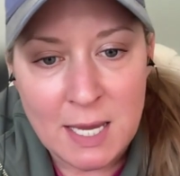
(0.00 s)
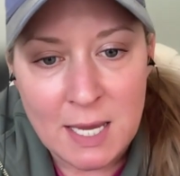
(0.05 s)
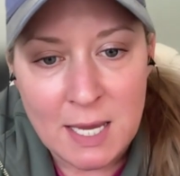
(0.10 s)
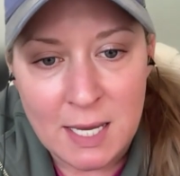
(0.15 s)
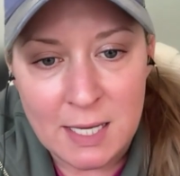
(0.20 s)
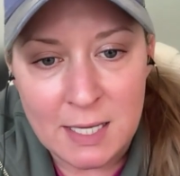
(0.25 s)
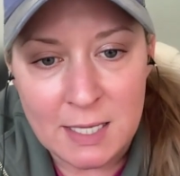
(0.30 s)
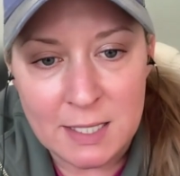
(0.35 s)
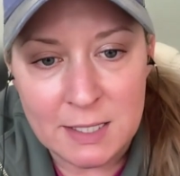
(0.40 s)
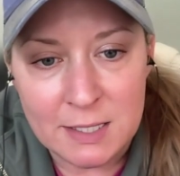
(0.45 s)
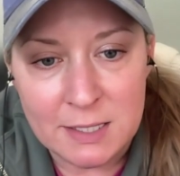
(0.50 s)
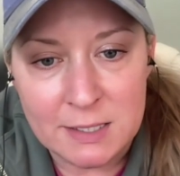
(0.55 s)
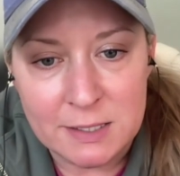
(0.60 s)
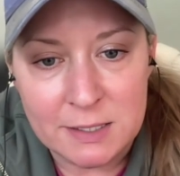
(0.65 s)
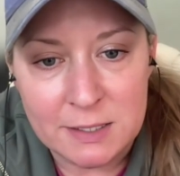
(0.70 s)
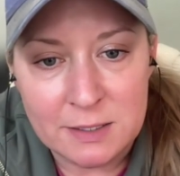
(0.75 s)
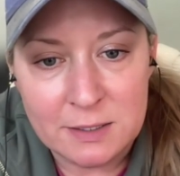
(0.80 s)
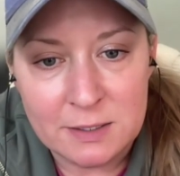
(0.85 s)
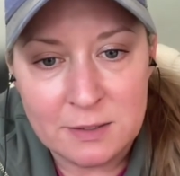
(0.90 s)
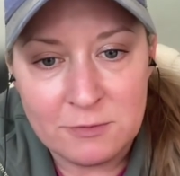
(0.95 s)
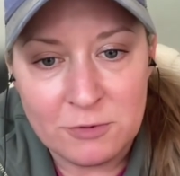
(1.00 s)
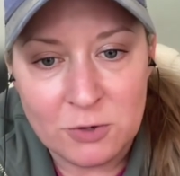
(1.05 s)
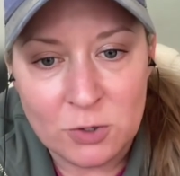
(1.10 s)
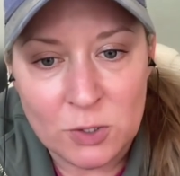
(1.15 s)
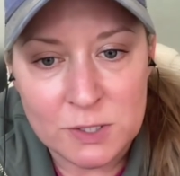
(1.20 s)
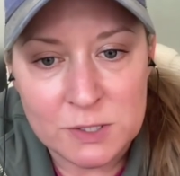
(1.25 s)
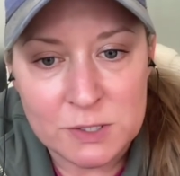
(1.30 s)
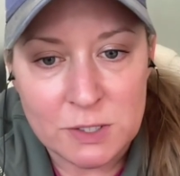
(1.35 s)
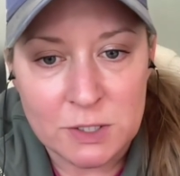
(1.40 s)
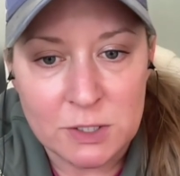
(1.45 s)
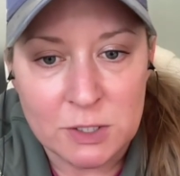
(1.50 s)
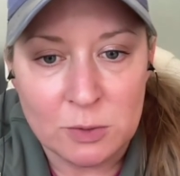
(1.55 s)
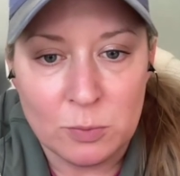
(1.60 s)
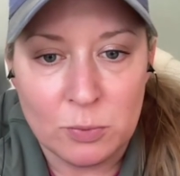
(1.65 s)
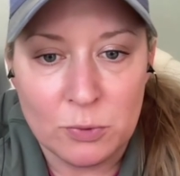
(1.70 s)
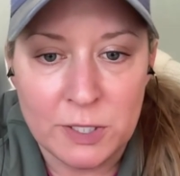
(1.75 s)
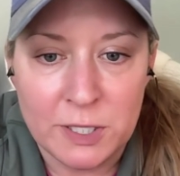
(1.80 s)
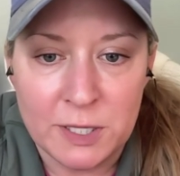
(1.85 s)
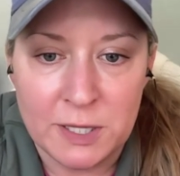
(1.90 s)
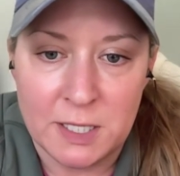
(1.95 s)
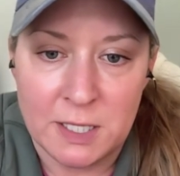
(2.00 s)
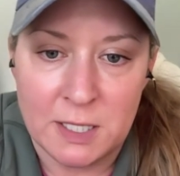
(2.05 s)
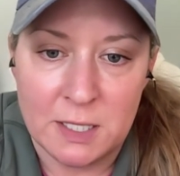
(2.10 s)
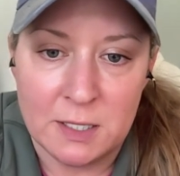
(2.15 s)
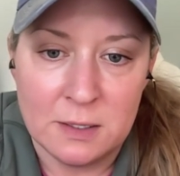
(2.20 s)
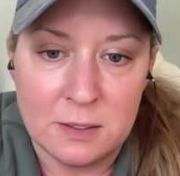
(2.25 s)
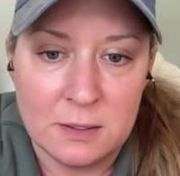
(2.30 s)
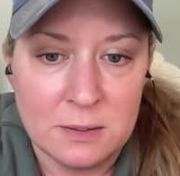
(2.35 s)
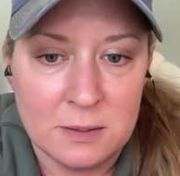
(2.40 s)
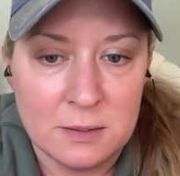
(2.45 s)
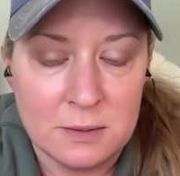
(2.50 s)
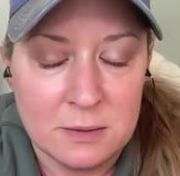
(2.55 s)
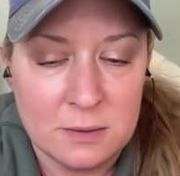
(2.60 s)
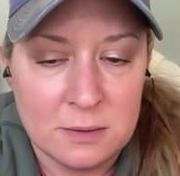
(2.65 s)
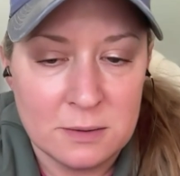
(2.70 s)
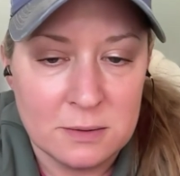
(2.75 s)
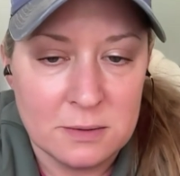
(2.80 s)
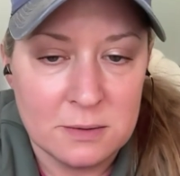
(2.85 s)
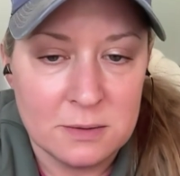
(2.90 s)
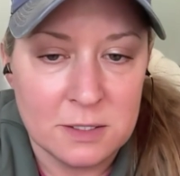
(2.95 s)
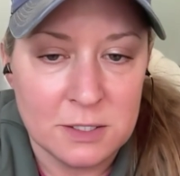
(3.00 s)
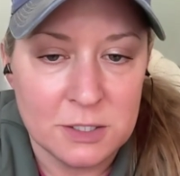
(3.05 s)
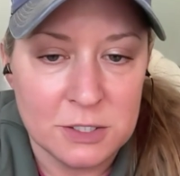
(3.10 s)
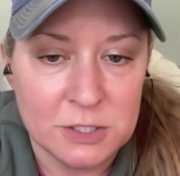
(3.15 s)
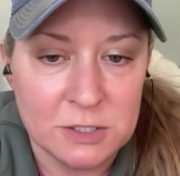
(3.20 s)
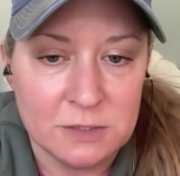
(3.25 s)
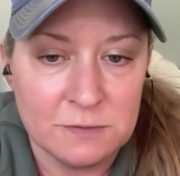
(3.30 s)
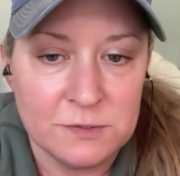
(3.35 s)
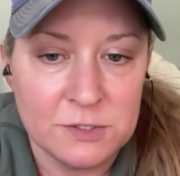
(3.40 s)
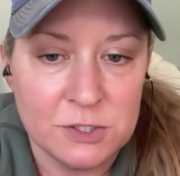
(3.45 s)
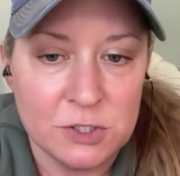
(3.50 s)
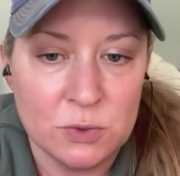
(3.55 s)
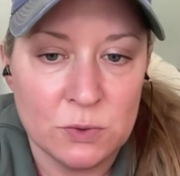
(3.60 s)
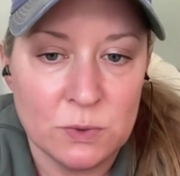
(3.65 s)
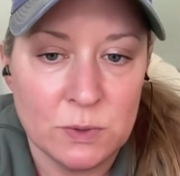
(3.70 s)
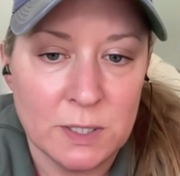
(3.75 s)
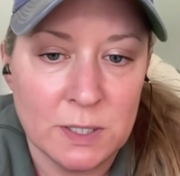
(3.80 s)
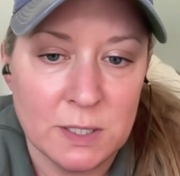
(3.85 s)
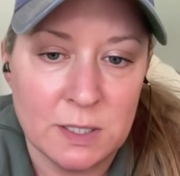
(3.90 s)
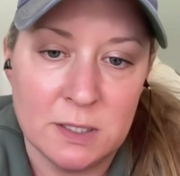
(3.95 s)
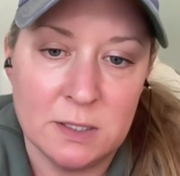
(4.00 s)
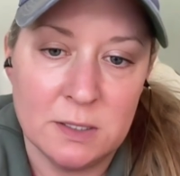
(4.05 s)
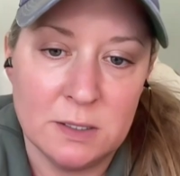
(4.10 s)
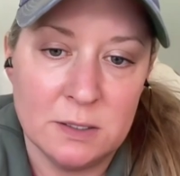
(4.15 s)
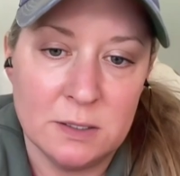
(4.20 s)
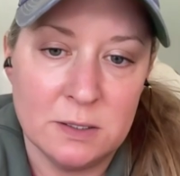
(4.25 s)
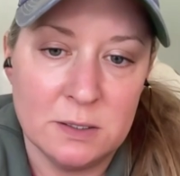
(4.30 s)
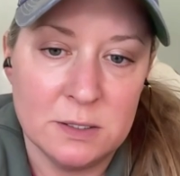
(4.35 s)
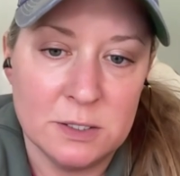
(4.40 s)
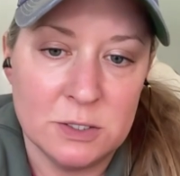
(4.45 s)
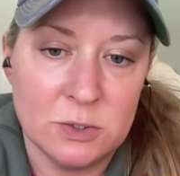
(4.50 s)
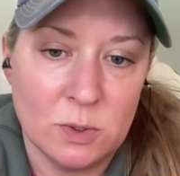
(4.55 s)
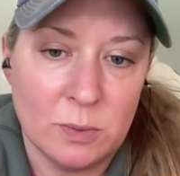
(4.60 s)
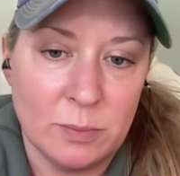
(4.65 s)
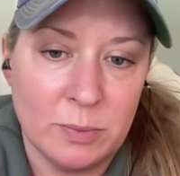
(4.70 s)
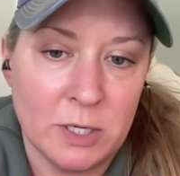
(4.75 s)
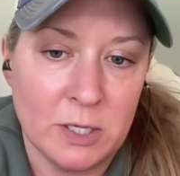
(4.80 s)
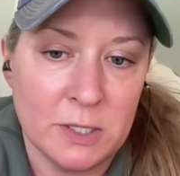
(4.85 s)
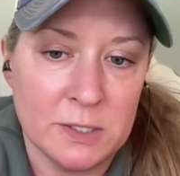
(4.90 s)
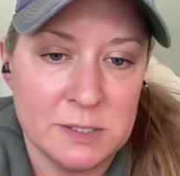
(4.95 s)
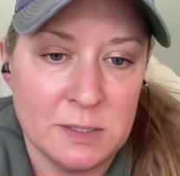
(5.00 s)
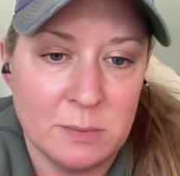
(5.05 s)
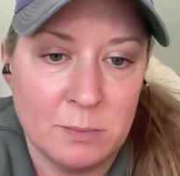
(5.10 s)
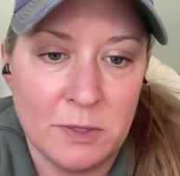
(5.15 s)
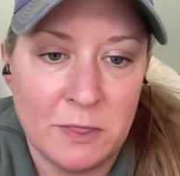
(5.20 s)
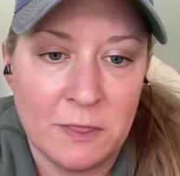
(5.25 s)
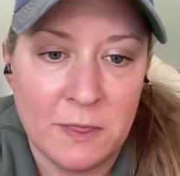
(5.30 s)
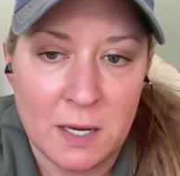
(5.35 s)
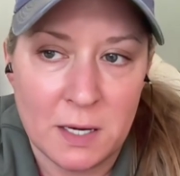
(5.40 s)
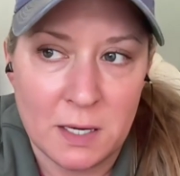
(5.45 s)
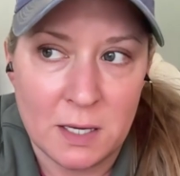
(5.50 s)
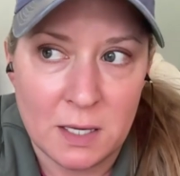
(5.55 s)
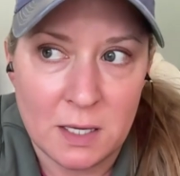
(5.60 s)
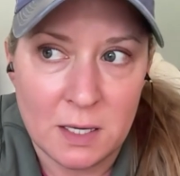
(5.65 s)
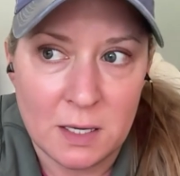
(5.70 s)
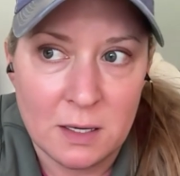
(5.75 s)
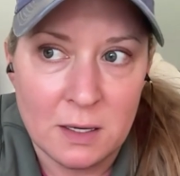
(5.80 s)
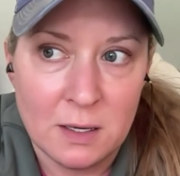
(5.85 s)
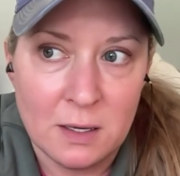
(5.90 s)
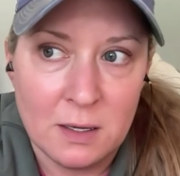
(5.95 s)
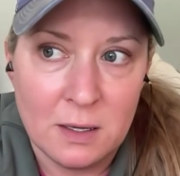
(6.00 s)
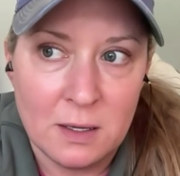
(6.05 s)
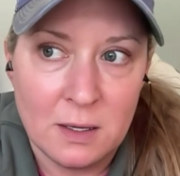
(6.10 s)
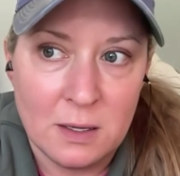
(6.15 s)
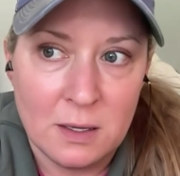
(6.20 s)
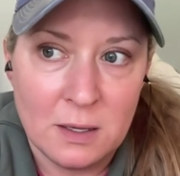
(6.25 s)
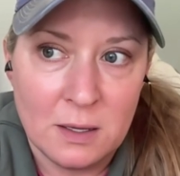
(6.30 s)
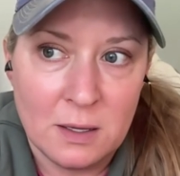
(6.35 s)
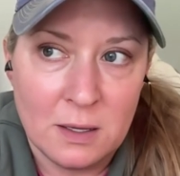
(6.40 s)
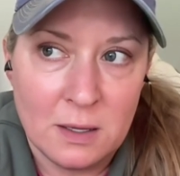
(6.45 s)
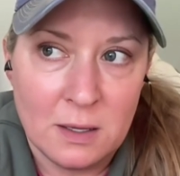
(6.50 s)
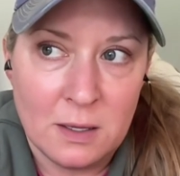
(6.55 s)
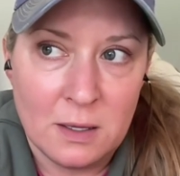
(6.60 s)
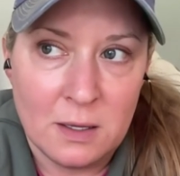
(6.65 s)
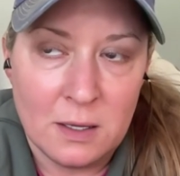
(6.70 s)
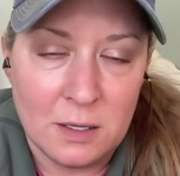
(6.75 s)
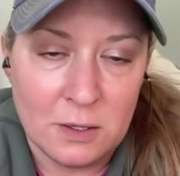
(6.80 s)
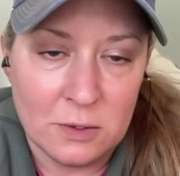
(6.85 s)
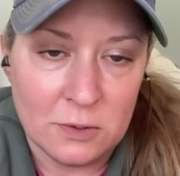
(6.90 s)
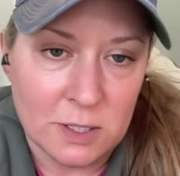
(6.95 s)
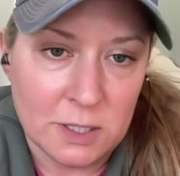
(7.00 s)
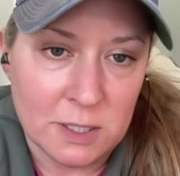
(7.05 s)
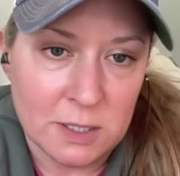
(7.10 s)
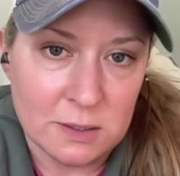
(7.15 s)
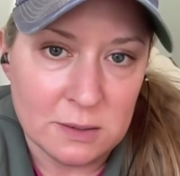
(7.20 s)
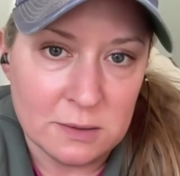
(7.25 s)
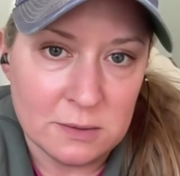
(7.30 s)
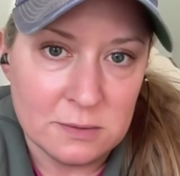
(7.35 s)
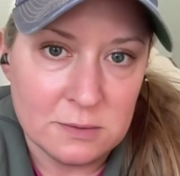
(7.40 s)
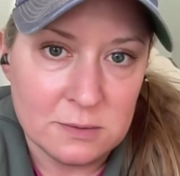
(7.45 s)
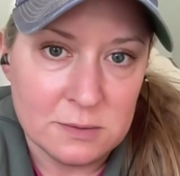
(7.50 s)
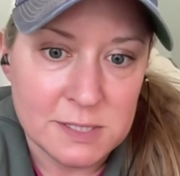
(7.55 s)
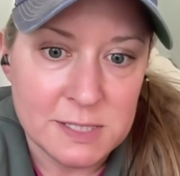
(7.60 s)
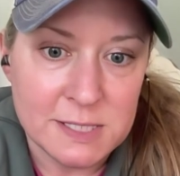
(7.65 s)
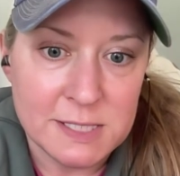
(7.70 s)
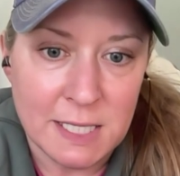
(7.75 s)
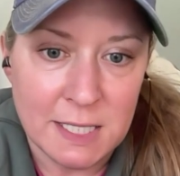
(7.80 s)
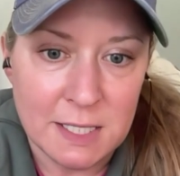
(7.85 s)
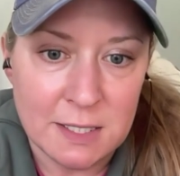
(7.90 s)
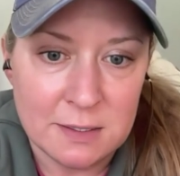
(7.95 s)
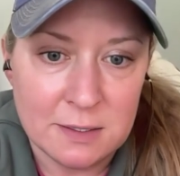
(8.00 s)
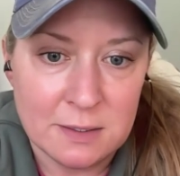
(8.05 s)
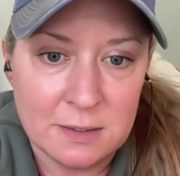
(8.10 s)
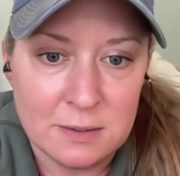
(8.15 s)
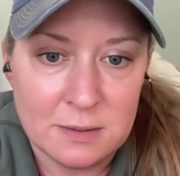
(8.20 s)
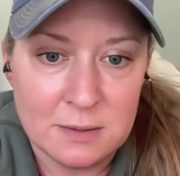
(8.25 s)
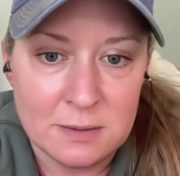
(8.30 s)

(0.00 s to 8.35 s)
and focus on your breathing to shift you into a parasympathetic healing state.